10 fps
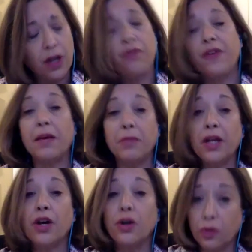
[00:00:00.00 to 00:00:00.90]

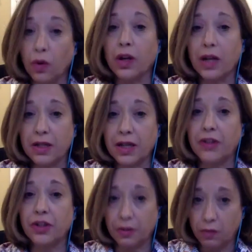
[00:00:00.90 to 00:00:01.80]
family-owned
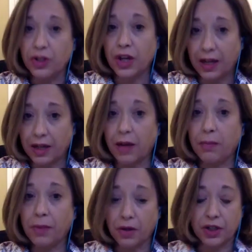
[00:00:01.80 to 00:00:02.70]
organization, which I ended up
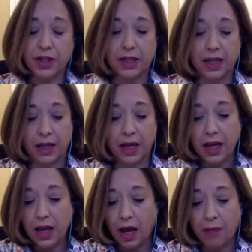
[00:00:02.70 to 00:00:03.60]
purchasing
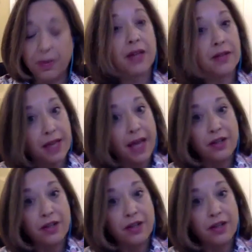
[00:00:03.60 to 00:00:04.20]
because they